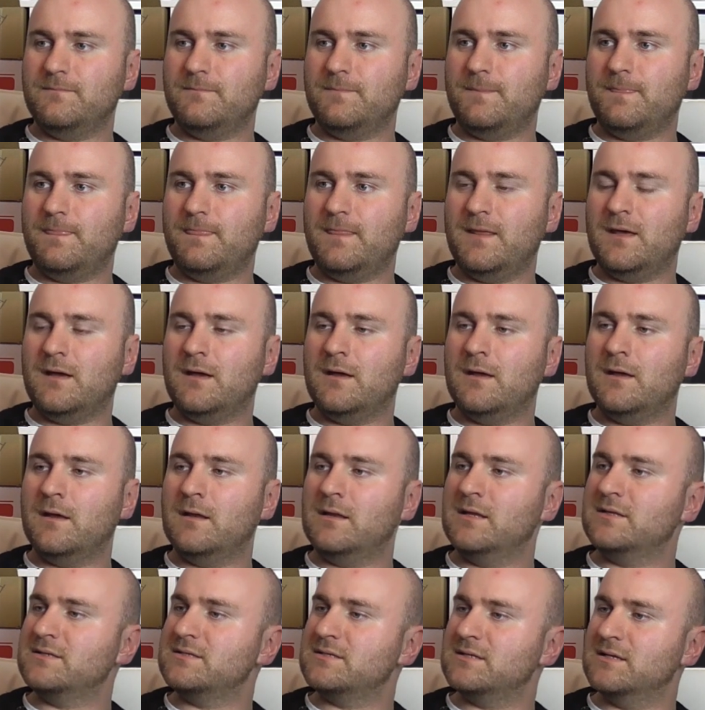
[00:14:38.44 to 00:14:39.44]

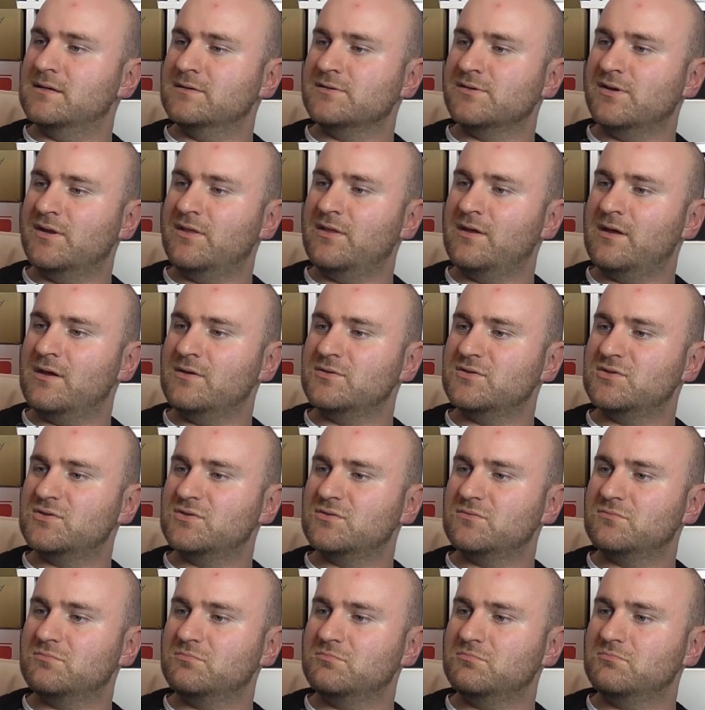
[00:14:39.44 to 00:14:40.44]
let's see, is there anything else?
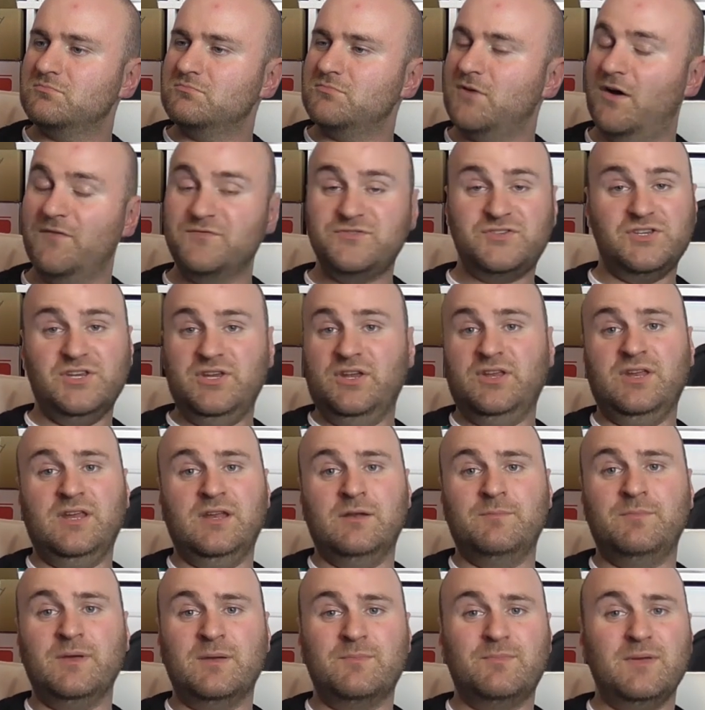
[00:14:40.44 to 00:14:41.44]
Obviously, you need a
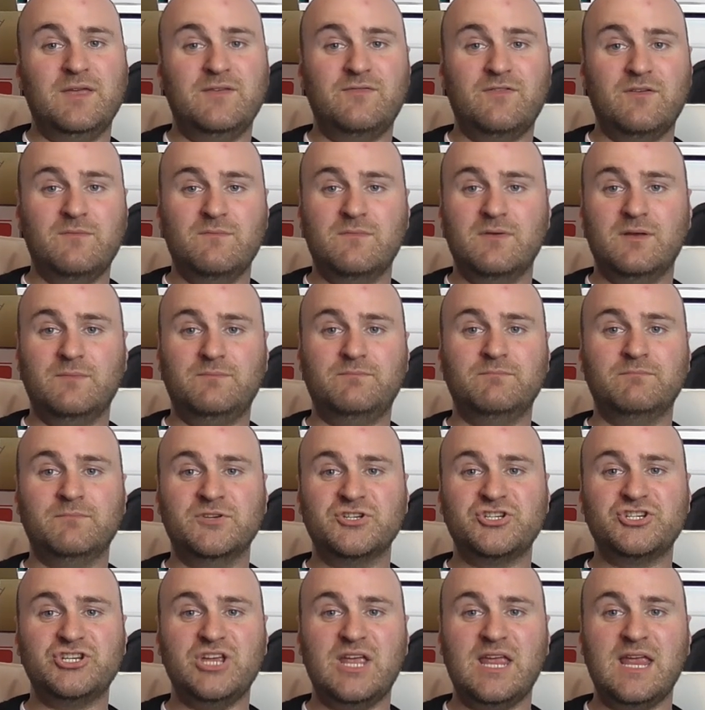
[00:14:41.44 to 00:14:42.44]
big beefy
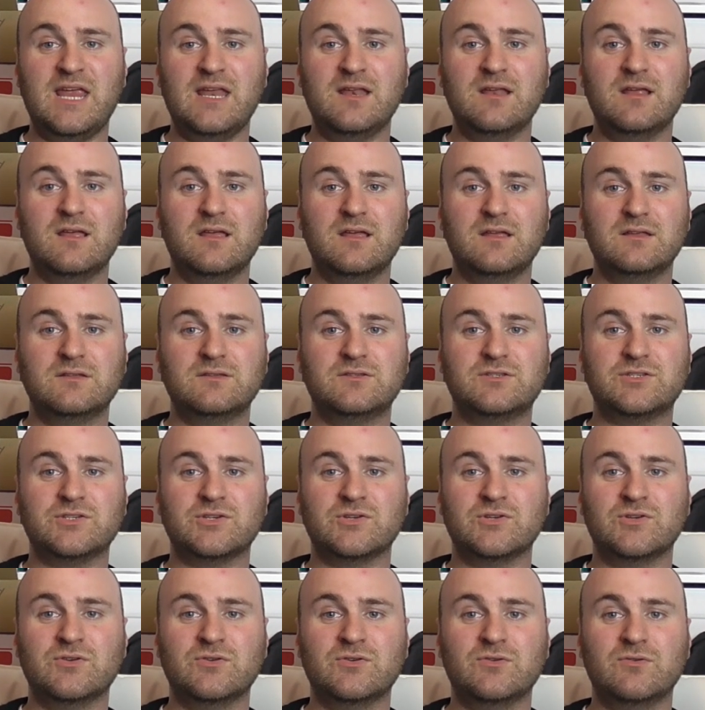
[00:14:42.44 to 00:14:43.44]
machine
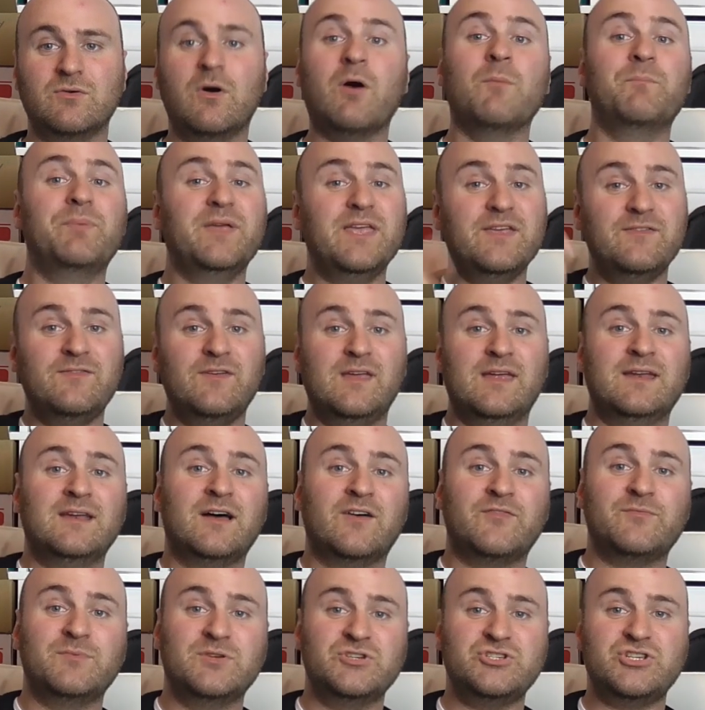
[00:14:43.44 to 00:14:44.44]
to, or beefy
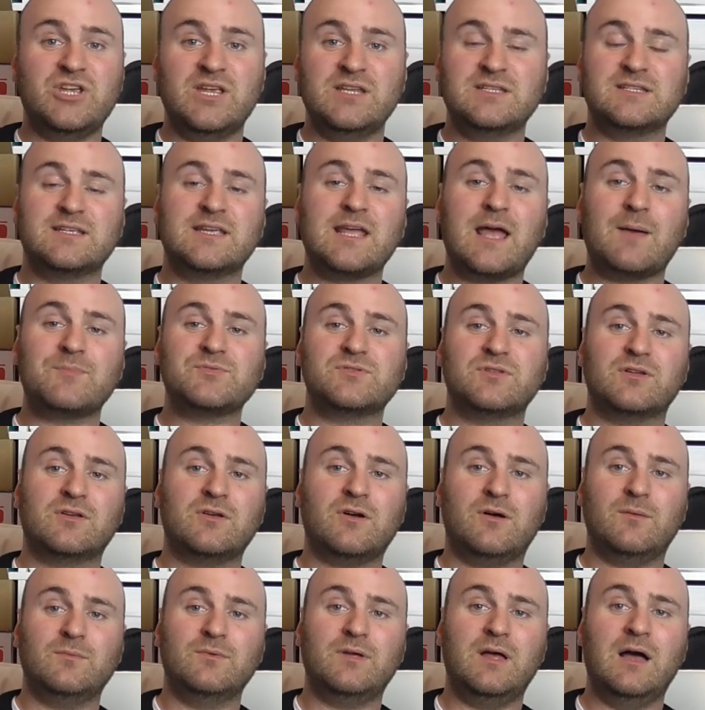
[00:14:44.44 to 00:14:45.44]
enough machine to capture
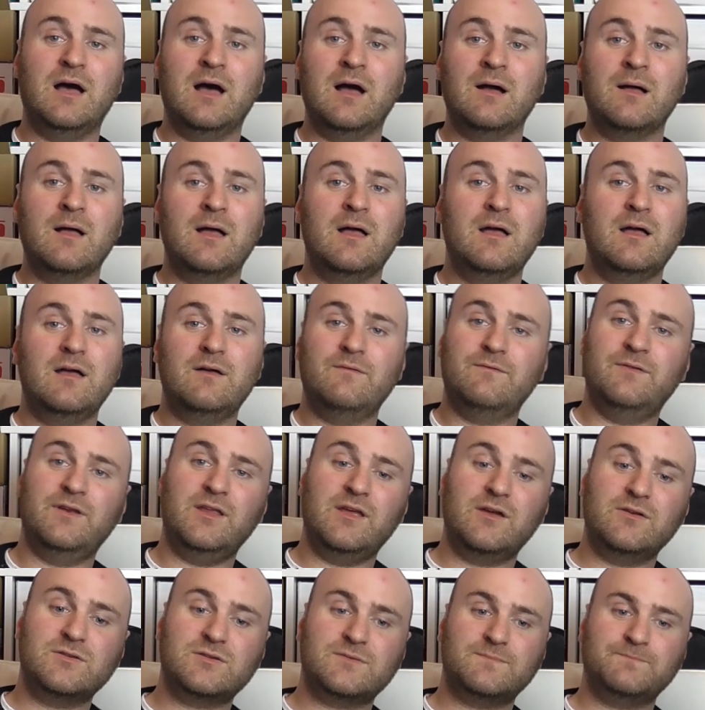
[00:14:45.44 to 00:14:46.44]
the
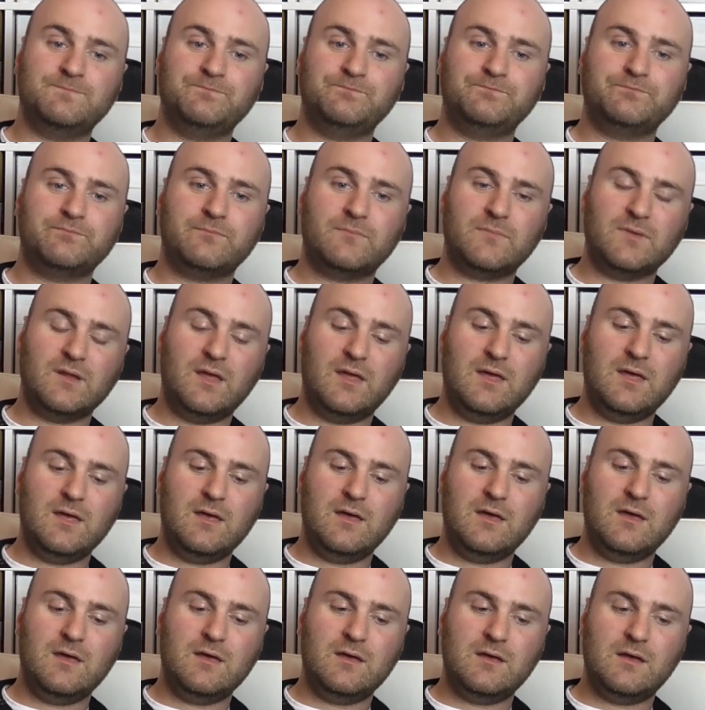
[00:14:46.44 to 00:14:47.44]
videos.
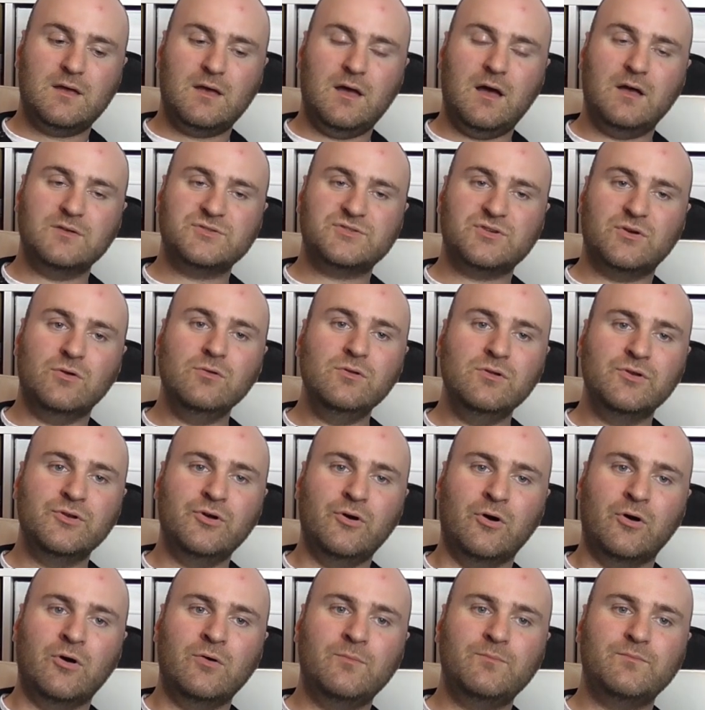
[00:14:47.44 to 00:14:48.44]
So all in
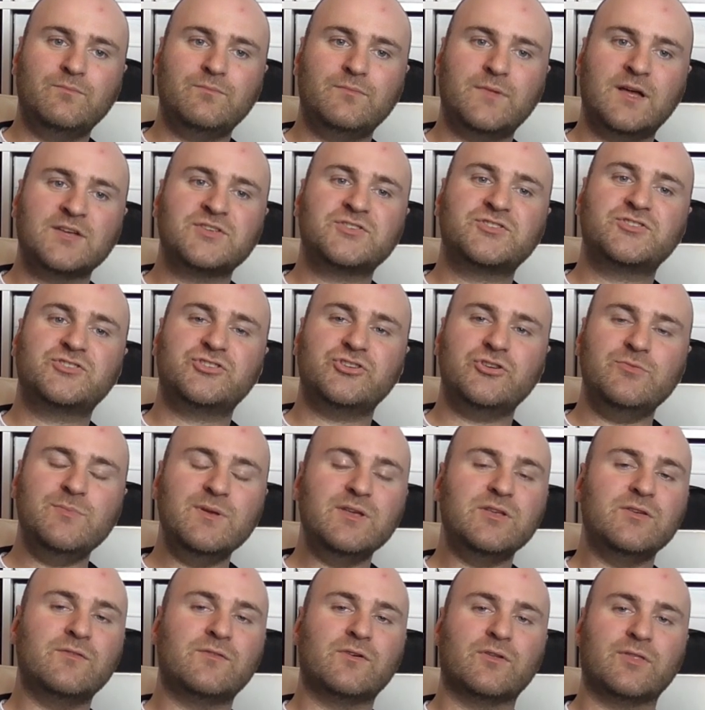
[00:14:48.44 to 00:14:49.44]
all, assuming
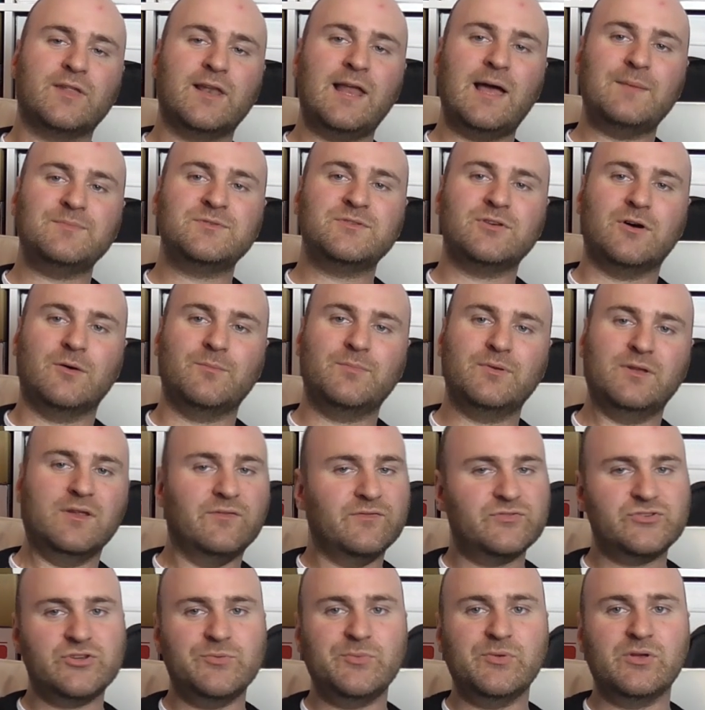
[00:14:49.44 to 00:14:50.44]
you've got the laptop and you've
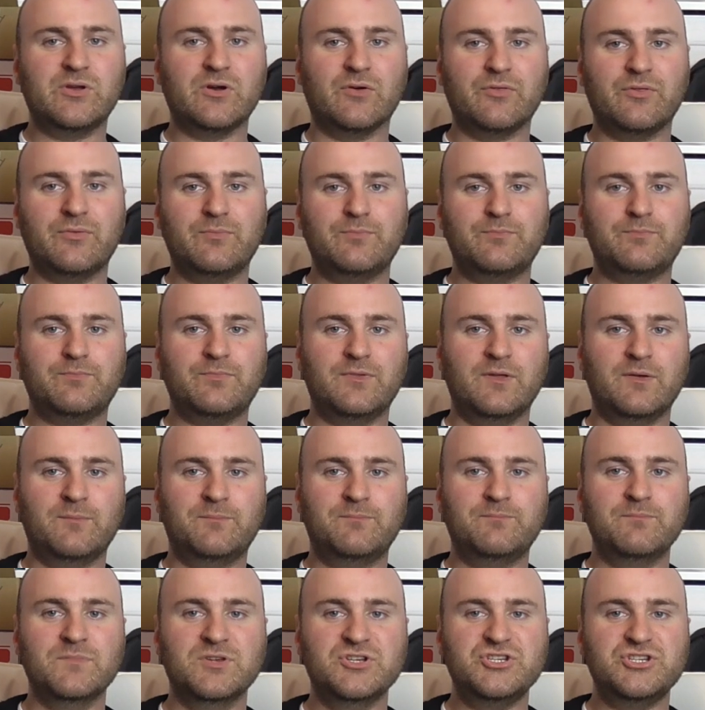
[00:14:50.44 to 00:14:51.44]
assumed you've got the
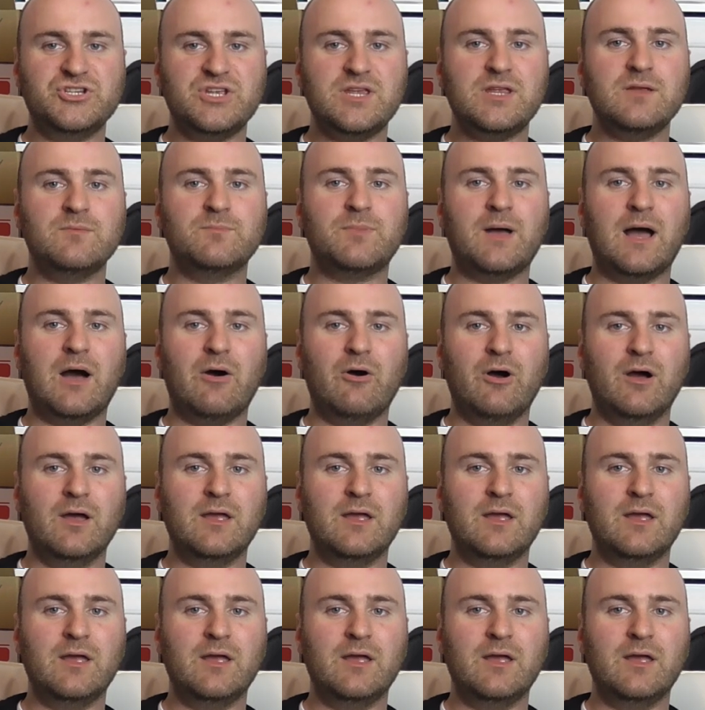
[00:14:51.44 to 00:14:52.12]
machine power,